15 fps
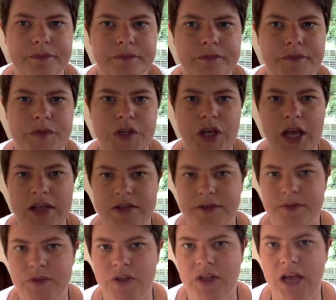
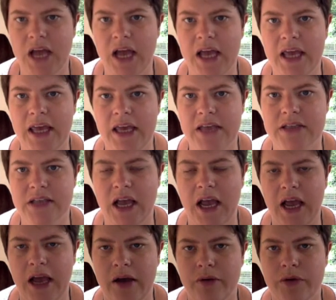So that is
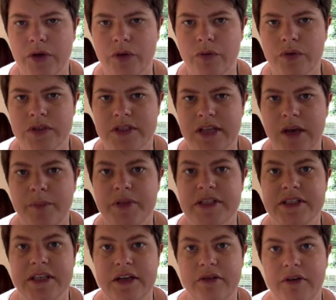how you would set up a
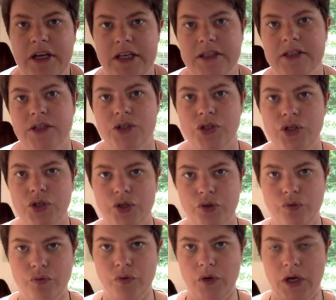series
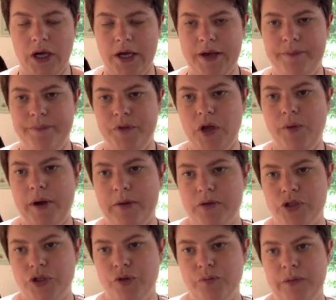to go out
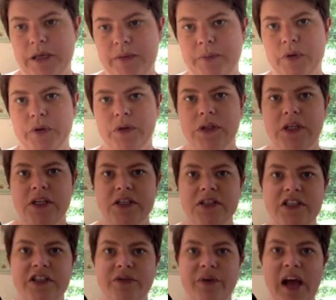to people
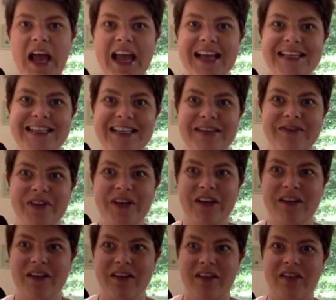to A, deliver
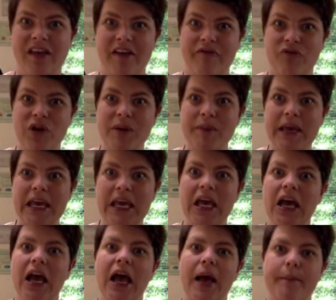their freebie,
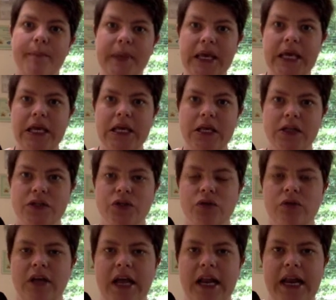and B, to
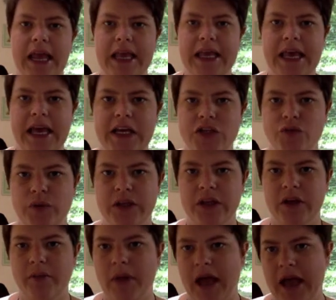then engage with
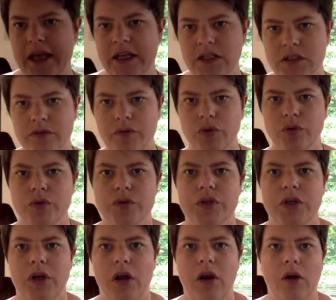them at intervals
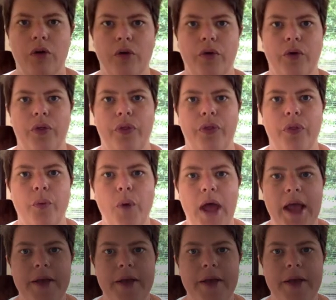along the way.